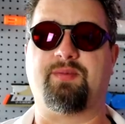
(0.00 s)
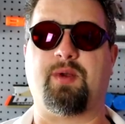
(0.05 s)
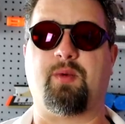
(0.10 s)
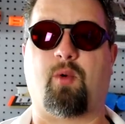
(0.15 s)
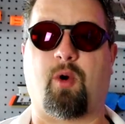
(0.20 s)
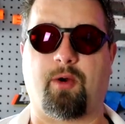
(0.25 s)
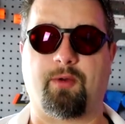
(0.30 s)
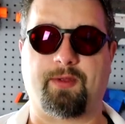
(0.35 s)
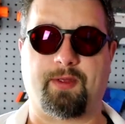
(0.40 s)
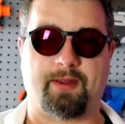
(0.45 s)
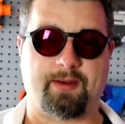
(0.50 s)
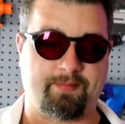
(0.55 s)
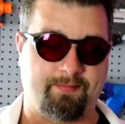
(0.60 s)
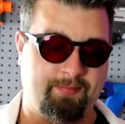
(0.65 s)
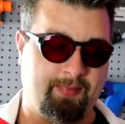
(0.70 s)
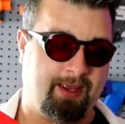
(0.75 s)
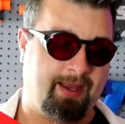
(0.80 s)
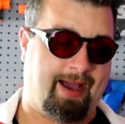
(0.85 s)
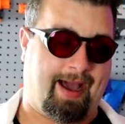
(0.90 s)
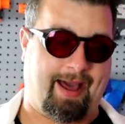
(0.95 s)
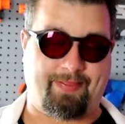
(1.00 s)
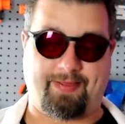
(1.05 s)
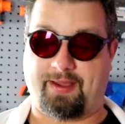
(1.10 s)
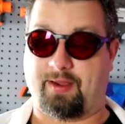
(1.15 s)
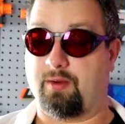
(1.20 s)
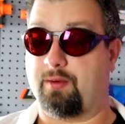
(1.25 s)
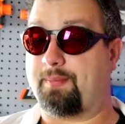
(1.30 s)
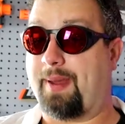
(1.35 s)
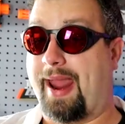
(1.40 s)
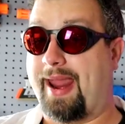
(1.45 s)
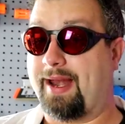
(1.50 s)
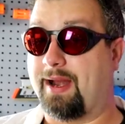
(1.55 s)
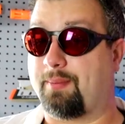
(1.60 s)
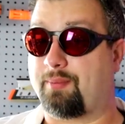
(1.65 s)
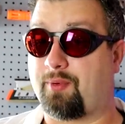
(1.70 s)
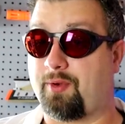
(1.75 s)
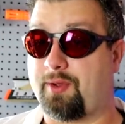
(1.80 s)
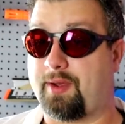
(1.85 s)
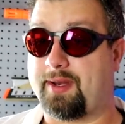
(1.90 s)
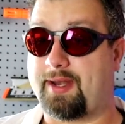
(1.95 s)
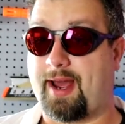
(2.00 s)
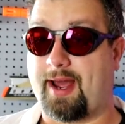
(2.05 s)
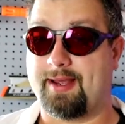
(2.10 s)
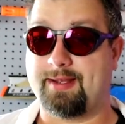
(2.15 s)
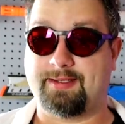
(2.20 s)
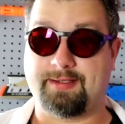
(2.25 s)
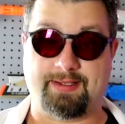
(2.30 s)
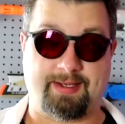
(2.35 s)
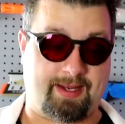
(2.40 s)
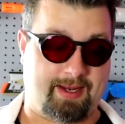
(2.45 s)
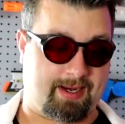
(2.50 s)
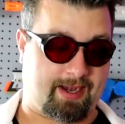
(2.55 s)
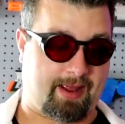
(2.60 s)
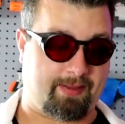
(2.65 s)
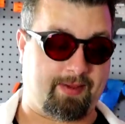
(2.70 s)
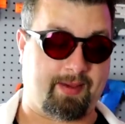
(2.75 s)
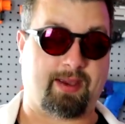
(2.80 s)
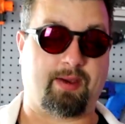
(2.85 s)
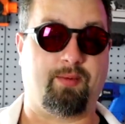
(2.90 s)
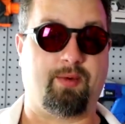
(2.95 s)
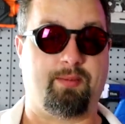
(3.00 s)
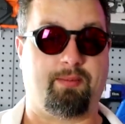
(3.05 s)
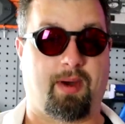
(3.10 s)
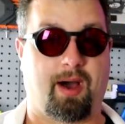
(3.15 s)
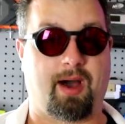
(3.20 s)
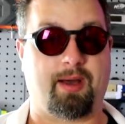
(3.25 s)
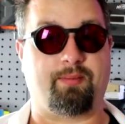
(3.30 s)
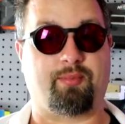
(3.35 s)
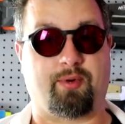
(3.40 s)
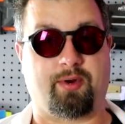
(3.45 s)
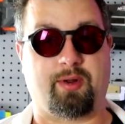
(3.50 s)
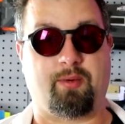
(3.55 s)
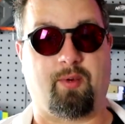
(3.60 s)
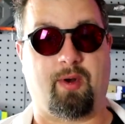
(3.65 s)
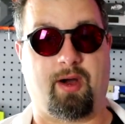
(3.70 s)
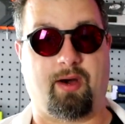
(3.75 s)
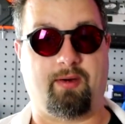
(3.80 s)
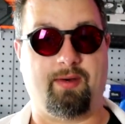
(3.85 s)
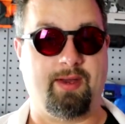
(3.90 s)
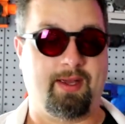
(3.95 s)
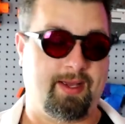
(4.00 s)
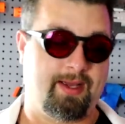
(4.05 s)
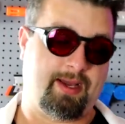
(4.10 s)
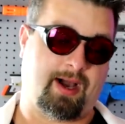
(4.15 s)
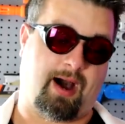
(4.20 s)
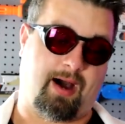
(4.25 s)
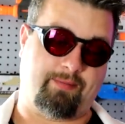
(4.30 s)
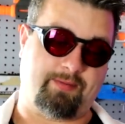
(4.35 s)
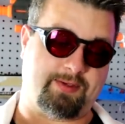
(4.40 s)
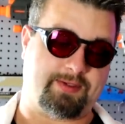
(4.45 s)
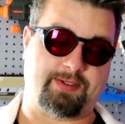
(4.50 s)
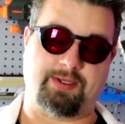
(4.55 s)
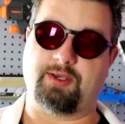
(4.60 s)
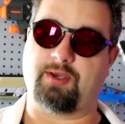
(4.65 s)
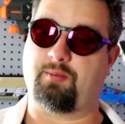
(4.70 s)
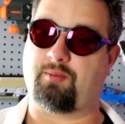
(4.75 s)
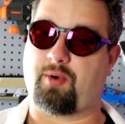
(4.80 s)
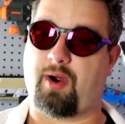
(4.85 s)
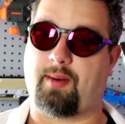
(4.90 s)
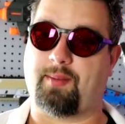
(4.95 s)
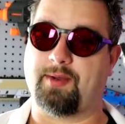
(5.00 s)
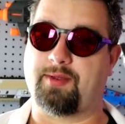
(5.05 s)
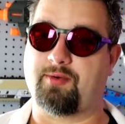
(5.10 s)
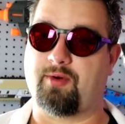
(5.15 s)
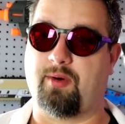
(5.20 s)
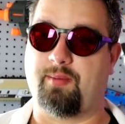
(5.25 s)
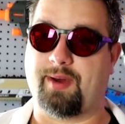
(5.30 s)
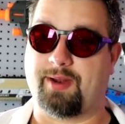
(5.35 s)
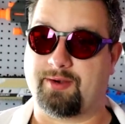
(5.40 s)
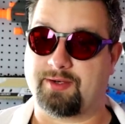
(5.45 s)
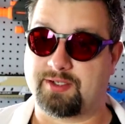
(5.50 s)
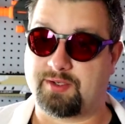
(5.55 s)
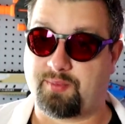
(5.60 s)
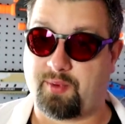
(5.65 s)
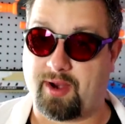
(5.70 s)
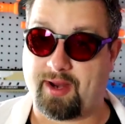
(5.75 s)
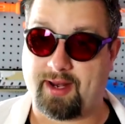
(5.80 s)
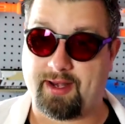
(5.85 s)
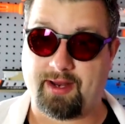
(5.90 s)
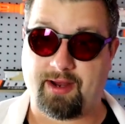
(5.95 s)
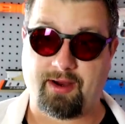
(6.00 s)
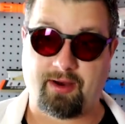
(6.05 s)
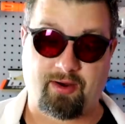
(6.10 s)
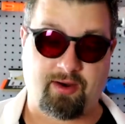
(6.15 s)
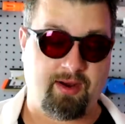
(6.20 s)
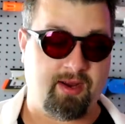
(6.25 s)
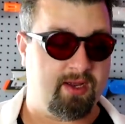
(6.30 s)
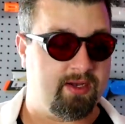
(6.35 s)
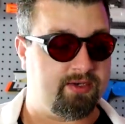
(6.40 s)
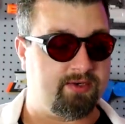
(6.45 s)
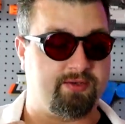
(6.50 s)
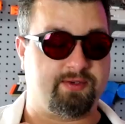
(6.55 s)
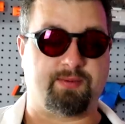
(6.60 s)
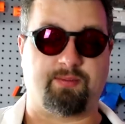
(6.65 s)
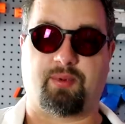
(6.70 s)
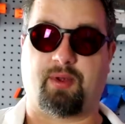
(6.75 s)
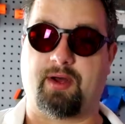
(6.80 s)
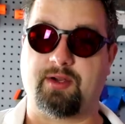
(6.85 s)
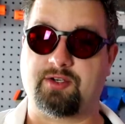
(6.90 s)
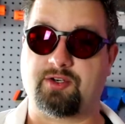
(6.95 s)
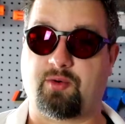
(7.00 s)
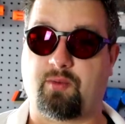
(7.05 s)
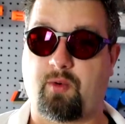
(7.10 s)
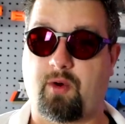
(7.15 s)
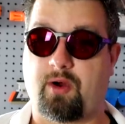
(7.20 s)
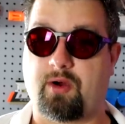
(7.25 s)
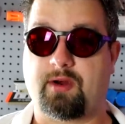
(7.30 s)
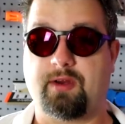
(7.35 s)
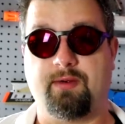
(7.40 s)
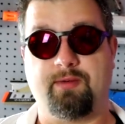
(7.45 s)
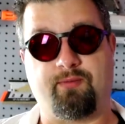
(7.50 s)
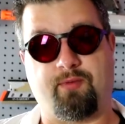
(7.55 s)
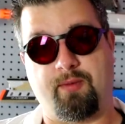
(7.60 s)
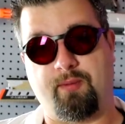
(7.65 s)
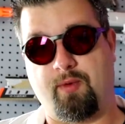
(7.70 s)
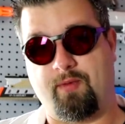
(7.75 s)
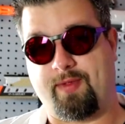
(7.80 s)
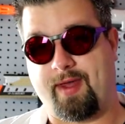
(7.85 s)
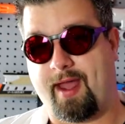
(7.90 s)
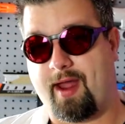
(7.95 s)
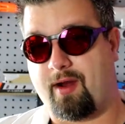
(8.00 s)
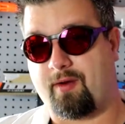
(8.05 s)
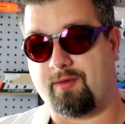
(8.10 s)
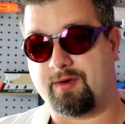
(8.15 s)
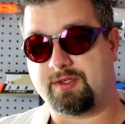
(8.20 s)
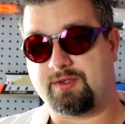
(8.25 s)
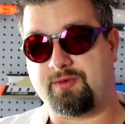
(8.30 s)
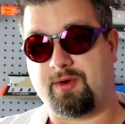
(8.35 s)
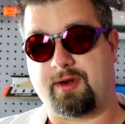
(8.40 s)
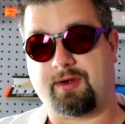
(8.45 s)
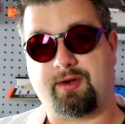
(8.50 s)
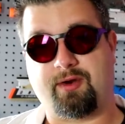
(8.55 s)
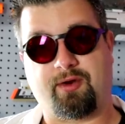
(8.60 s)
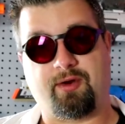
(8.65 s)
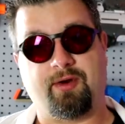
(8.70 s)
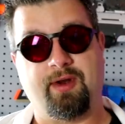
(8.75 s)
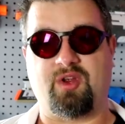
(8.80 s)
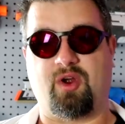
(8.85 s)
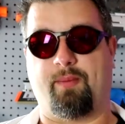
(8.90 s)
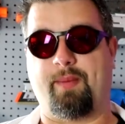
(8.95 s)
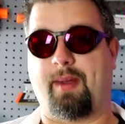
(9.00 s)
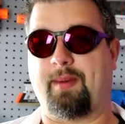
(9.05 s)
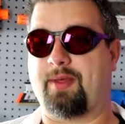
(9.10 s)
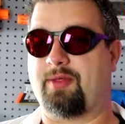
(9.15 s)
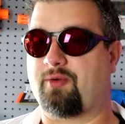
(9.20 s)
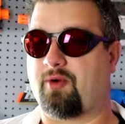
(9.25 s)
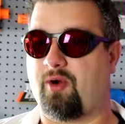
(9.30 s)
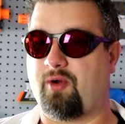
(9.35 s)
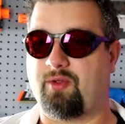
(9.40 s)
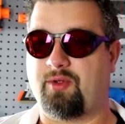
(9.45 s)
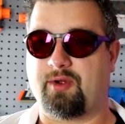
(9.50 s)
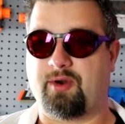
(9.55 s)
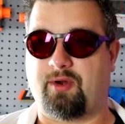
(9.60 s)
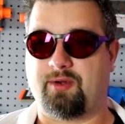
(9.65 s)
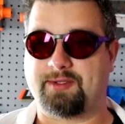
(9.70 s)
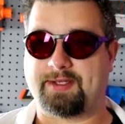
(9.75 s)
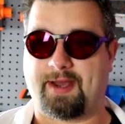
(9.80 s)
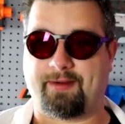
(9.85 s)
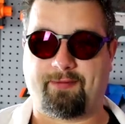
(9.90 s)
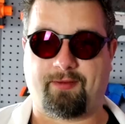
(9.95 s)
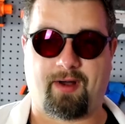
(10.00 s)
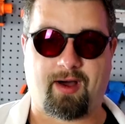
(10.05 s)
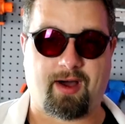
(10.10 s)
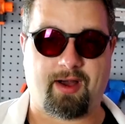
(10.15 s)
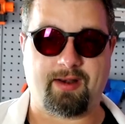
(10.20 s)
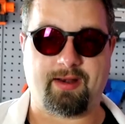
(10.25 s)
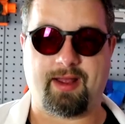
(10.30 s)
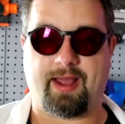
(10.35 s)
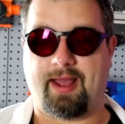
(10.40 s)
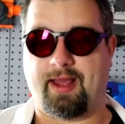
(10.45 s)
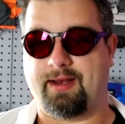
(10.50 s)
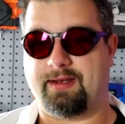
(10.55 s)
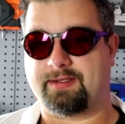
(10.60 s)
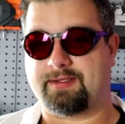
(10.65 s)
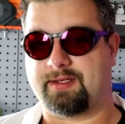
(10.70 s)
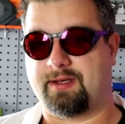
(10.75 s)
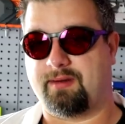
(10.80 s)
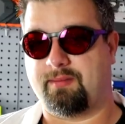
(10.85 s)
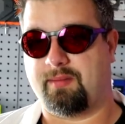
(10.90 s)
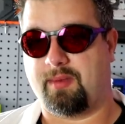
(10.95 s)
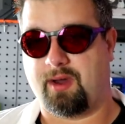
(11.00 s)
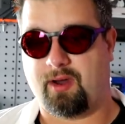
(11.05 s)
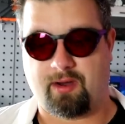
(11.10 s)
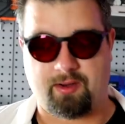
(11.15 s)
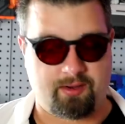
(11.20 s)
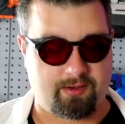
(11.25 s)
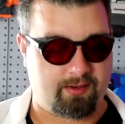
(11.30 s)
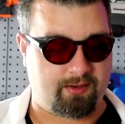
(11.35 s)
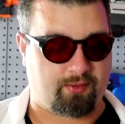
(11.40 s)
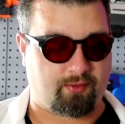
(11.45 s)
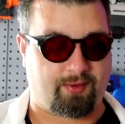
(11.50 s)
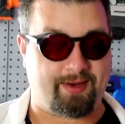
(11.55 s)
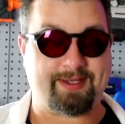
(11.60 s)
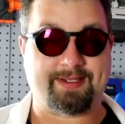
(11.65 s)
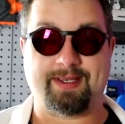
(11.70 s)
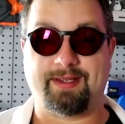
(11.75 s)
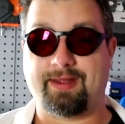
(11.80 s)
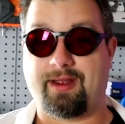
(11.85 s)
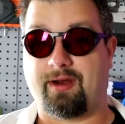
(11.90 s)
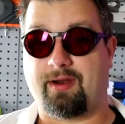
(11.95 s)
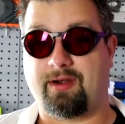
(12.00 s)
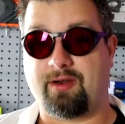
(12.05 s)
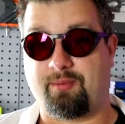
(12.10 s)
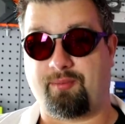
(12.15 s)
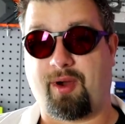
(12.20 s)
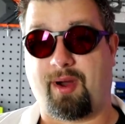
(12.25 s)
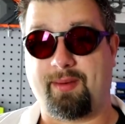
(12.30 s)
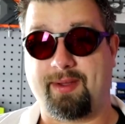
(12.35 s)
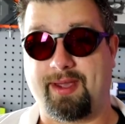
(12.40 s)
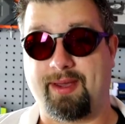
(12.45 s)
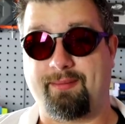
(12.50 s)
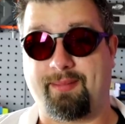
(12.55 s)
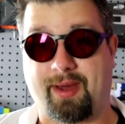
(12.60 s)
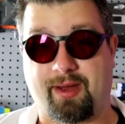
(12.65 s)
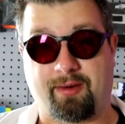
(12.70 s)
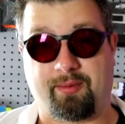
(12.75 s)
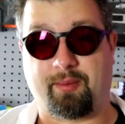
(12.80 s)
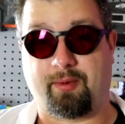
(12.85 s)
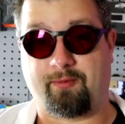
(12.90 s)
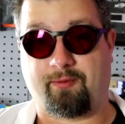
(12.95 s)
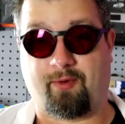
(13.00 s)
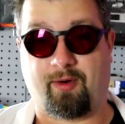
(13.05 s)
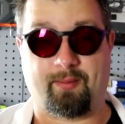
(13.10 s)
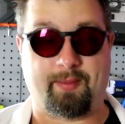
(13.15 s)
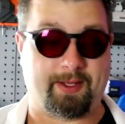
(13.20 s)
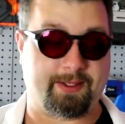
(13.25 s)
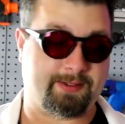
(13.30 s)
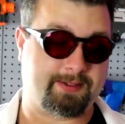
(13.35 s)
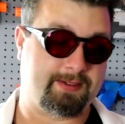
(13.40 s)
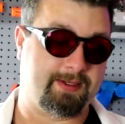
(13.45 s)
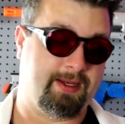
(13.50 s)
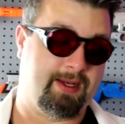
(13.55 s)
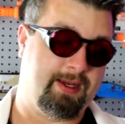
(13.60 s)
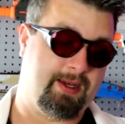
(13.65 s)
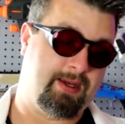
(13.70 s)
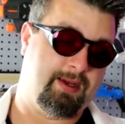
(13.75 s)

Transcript: would be worth it. I think it would paint up really nice, and I think it would mod pretty well. Obviously, you can probably throw a better spring in here, do some plunger work, remove the air restrictor, you know, maybe throw a little Teflon and some grease in there, and you'll probably get better performance.